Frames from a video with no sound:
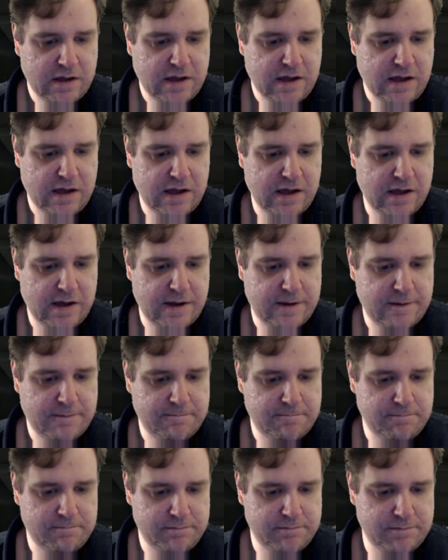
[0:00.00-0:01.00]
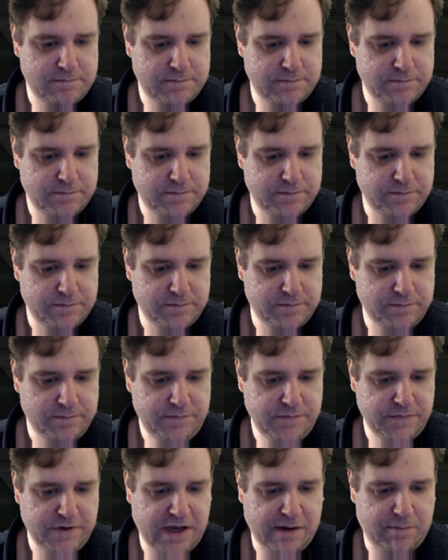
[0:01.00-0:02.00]
Um,
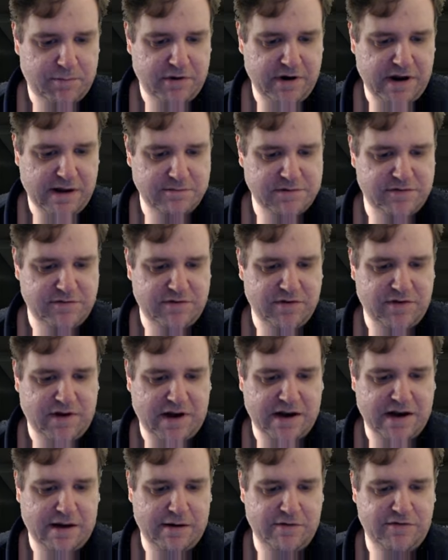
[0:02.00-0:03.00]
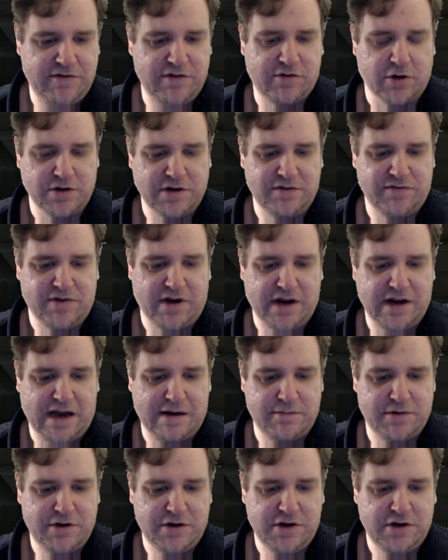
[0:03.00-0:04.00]
yeah, preemptive divine hammer. If you've got divine
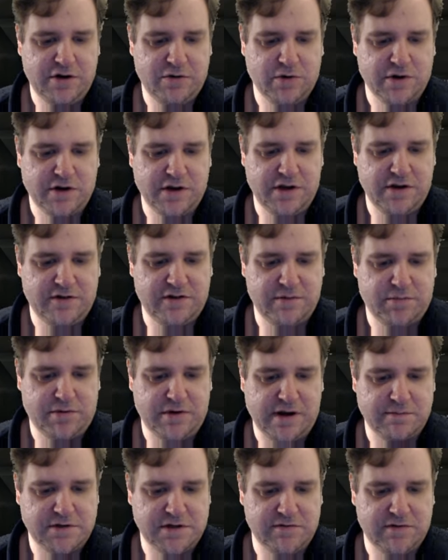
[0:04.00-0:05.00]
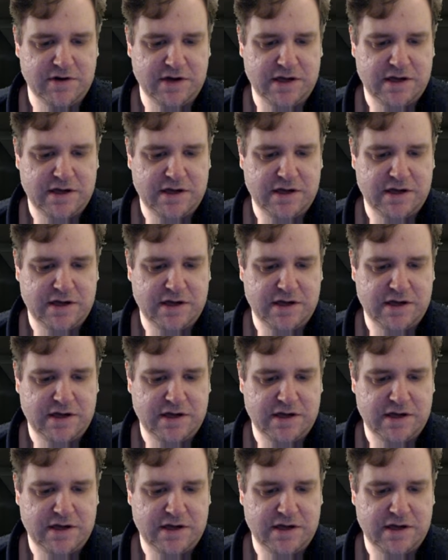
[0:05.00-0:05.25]
hammer, you do want to use it preemptively.